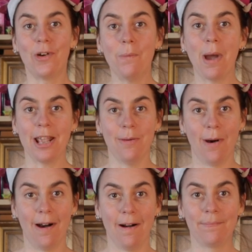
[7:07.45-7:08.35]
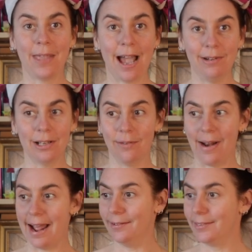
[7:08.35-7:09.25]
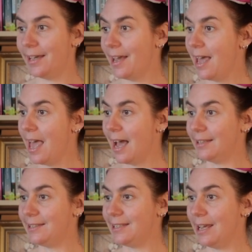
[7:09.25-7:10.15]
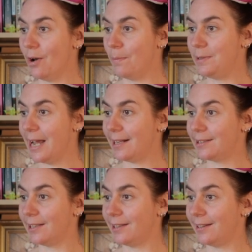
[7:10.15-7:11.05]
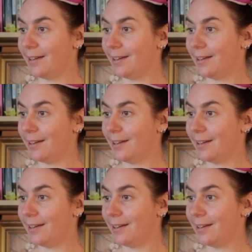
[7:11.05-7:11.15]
From where you are, have a look around and see an object.